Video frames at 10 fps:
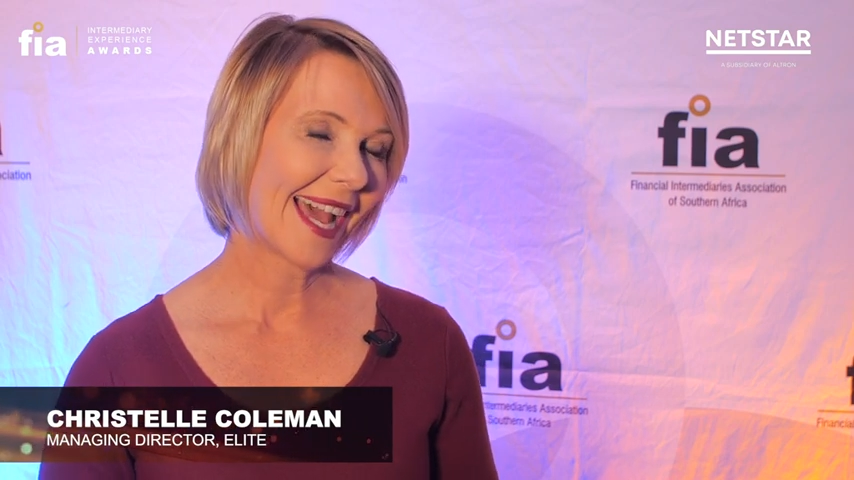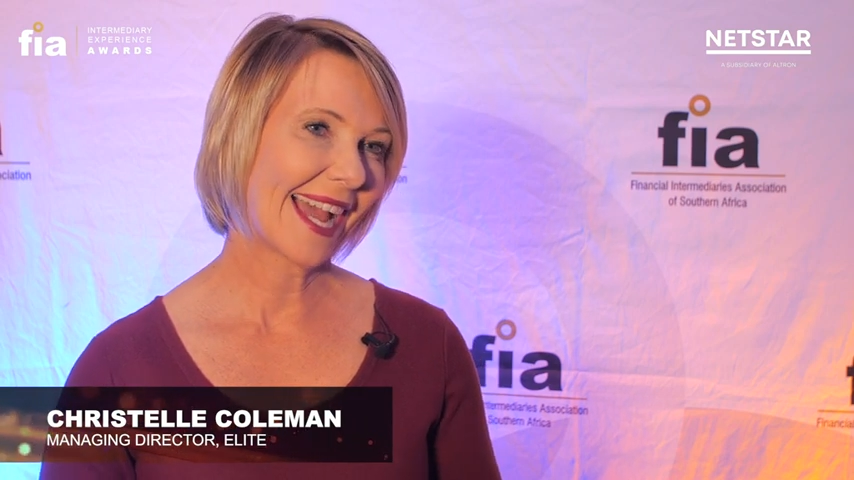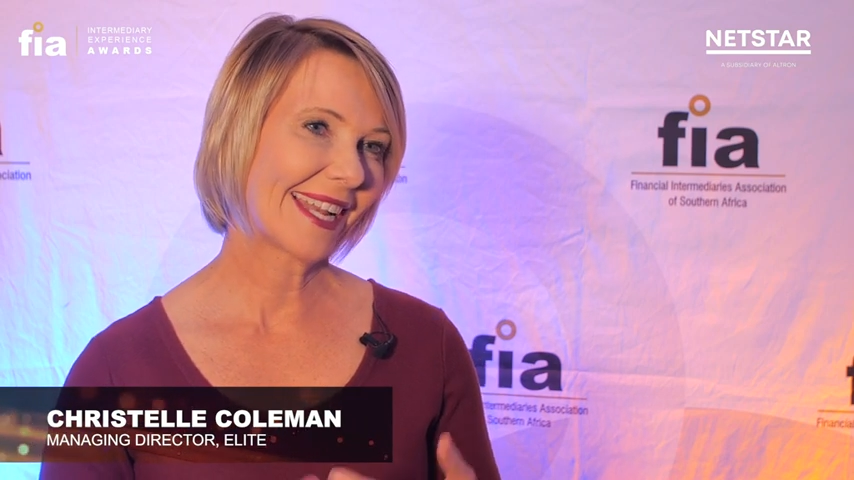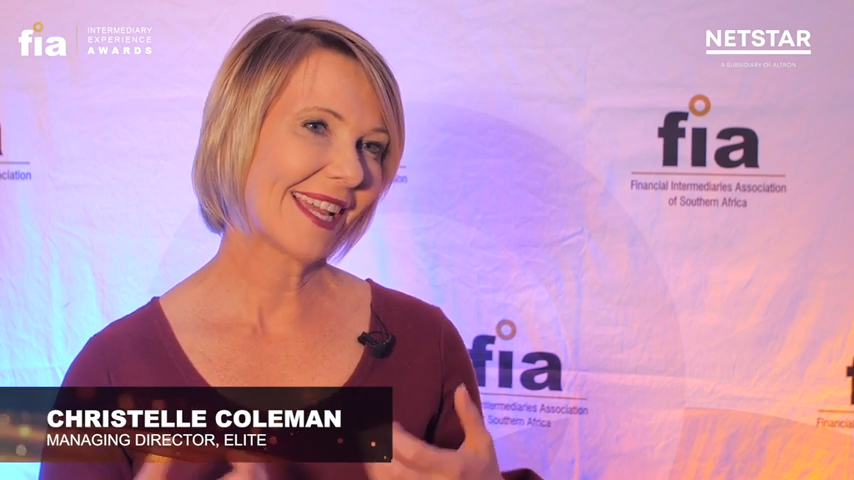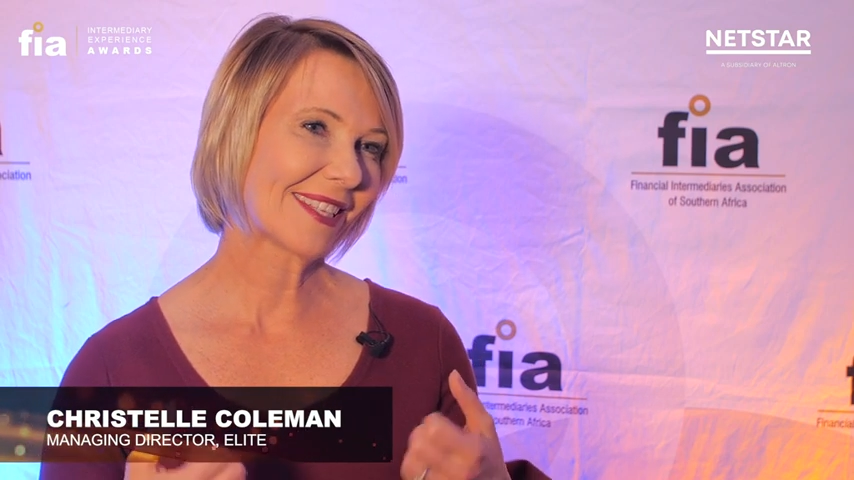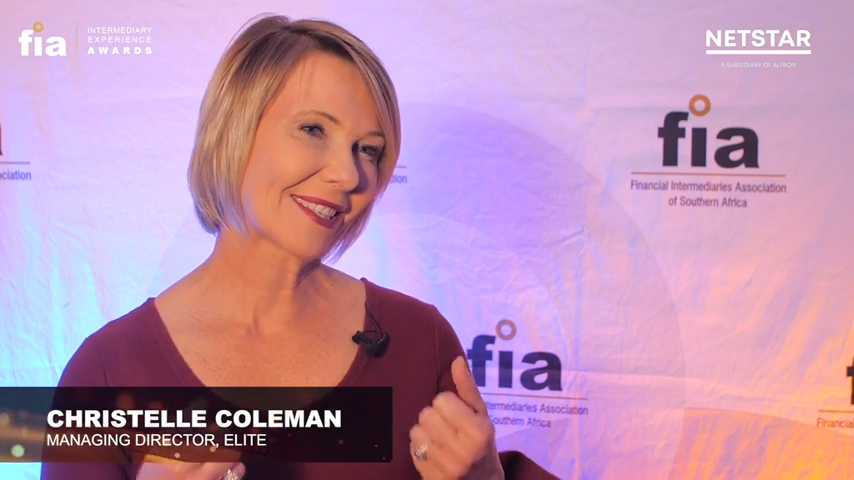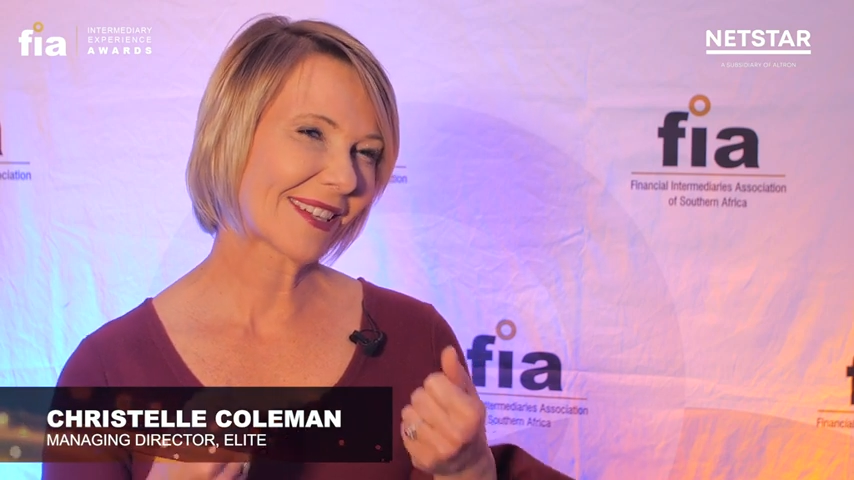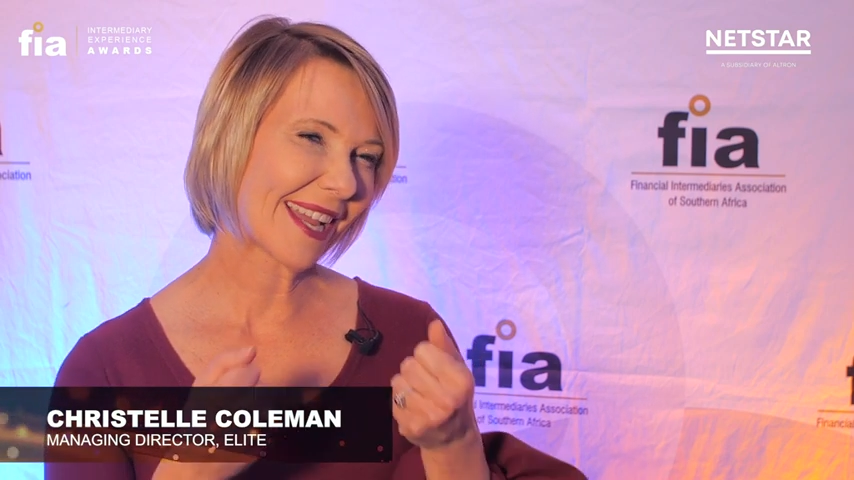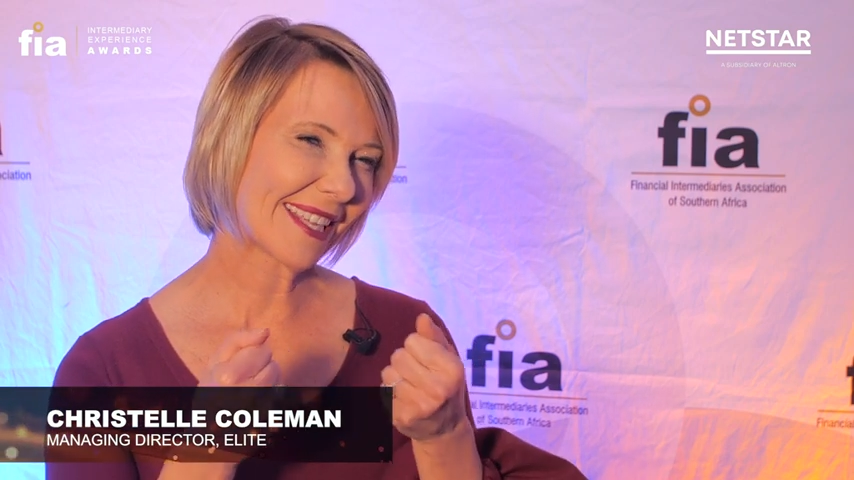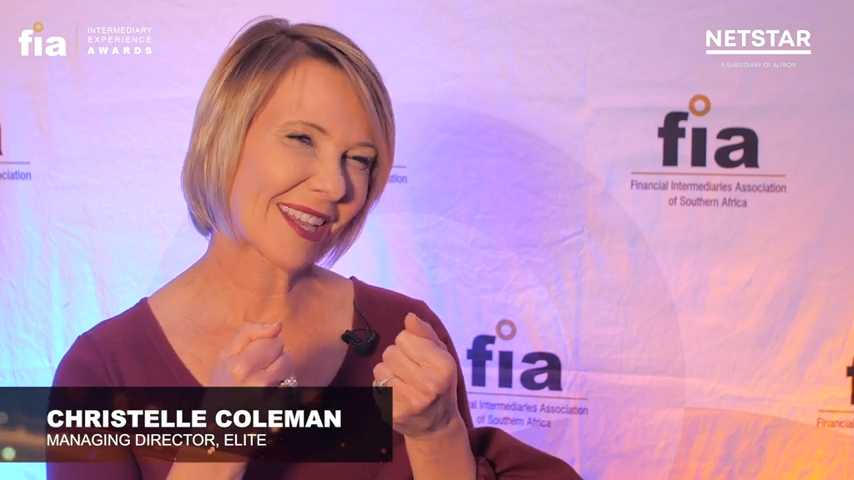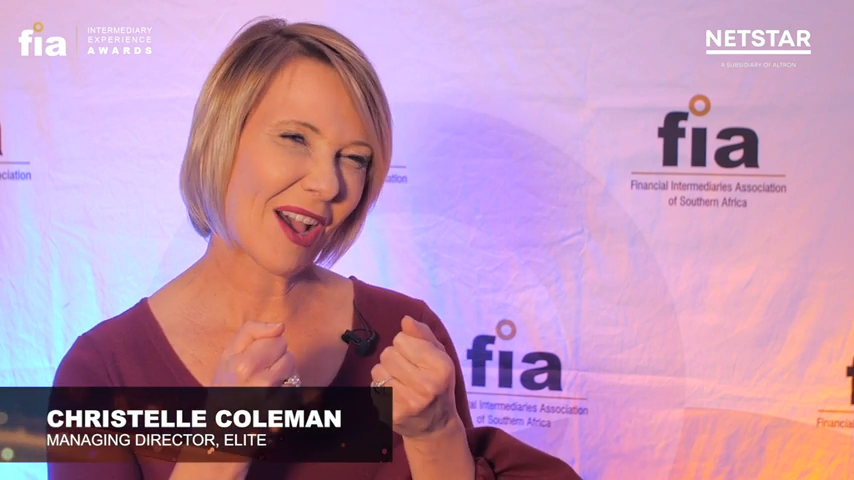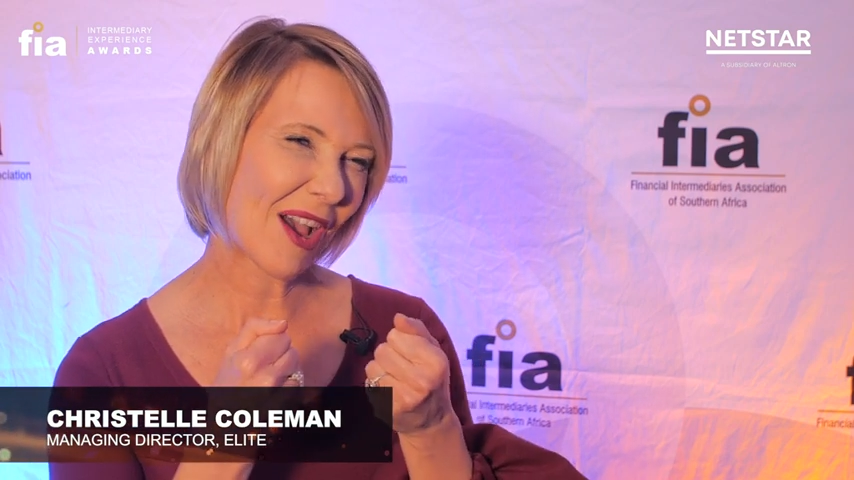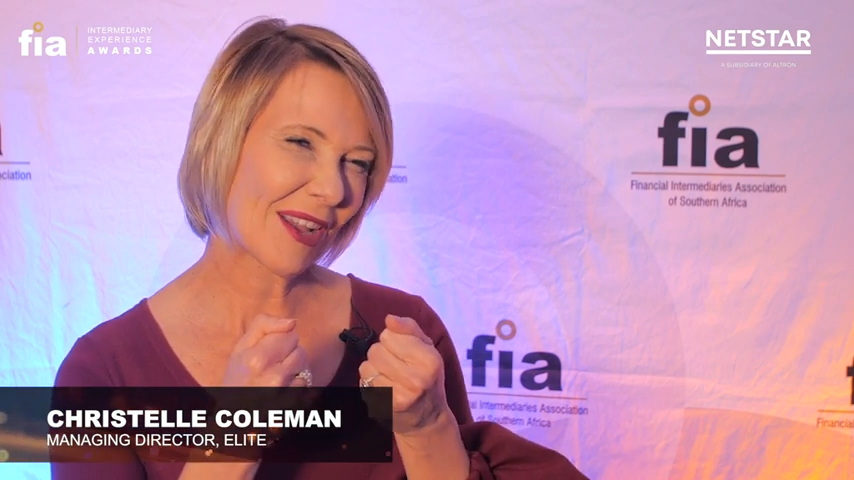and it's a, it's, a,